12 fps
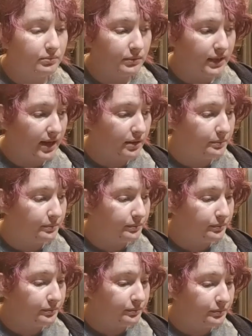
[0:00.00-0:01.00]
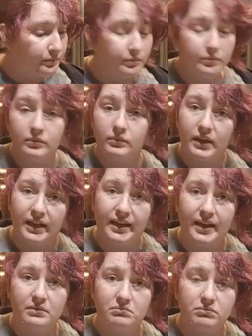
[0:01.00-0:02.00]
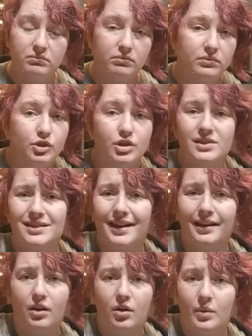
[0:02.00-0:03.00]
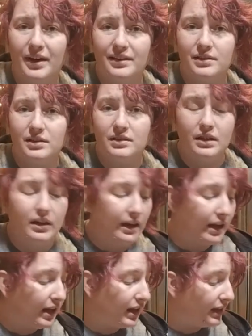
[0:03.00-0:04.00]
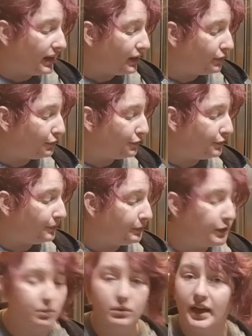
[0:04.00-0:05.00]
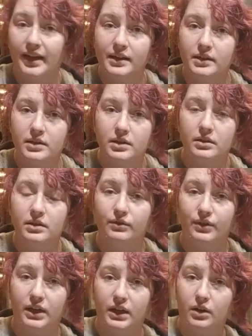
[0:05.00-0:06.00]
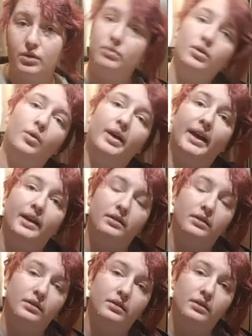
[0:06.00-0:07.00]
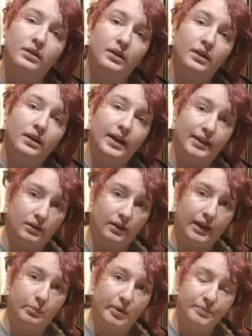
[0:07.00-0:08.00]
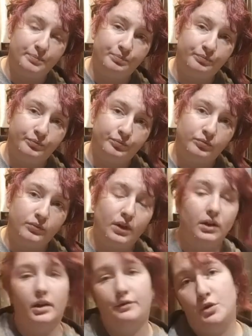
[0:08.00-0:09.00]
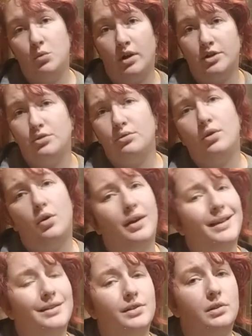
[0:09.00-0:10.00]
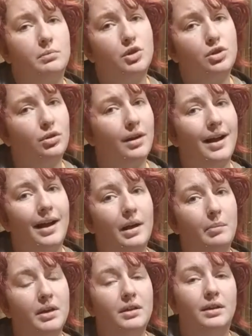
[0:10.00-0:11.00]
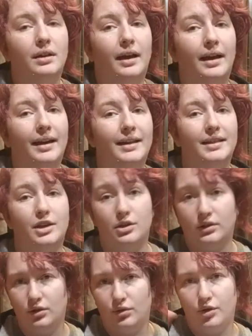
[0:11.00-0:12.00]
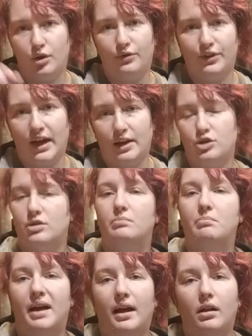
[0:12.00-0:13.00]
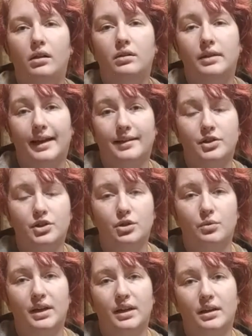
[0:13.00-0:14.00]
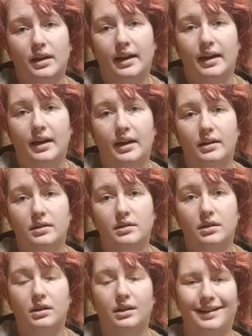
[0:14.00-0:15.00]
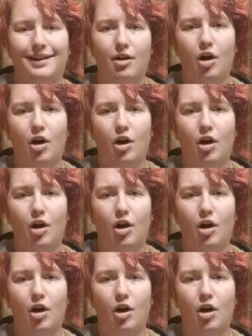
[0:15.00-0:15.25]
Yeah. Again, just like always, if you liked the video, go ahead and hit the like button. If you want to, go ahead and subscribe. Hit the little notification bell next to it and click